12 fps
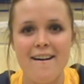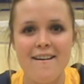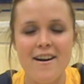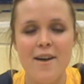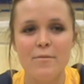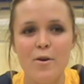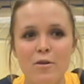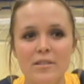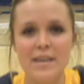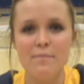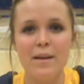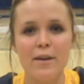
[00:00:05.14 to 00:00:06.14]
Um, the
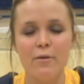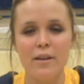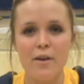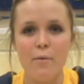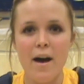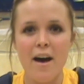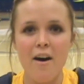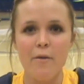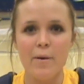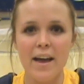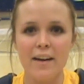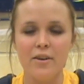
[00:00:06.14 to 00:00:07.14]
whole team played really
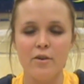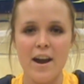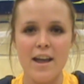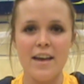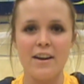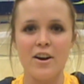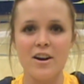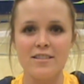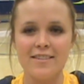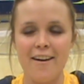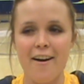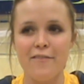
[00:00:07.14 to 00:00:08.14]
well. We had great
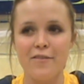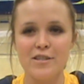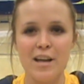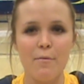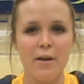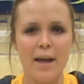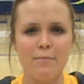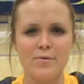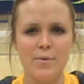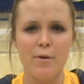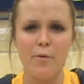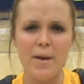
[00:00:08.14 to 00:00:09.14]
hitters. Our first couple games
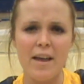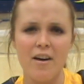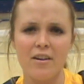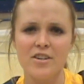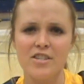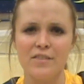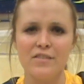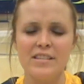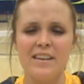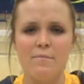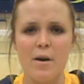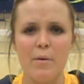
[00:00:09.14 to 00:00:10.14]
we were weak on our
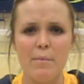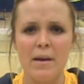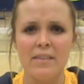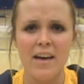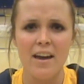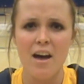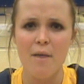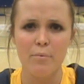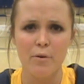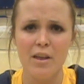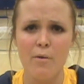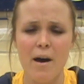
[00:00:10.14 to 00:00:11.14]
service but we picked that
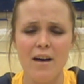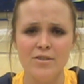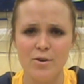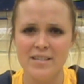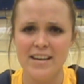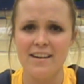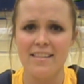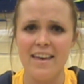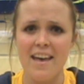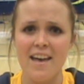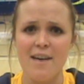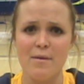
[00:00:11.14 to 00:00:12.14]
up really well towards the end of
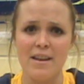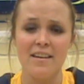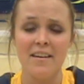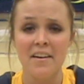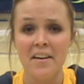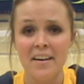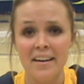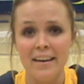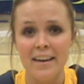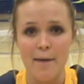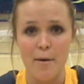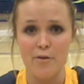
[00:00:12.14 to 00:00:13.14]
the game and
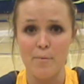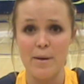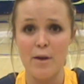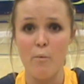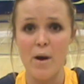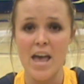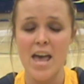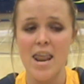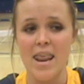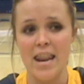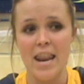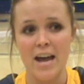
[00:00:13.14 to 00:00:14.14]
you know, the big
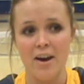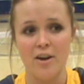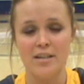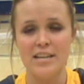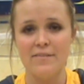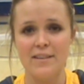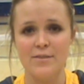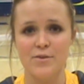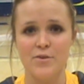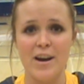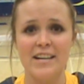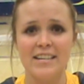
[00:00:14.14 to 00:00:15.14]
win. And our defense
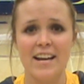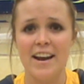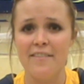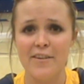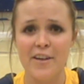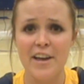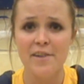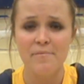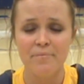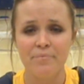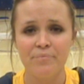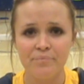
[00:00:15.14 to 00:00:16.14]
was great tonight. I feel
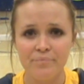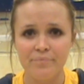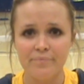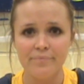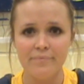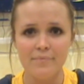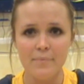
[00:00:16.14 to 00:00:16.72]
like.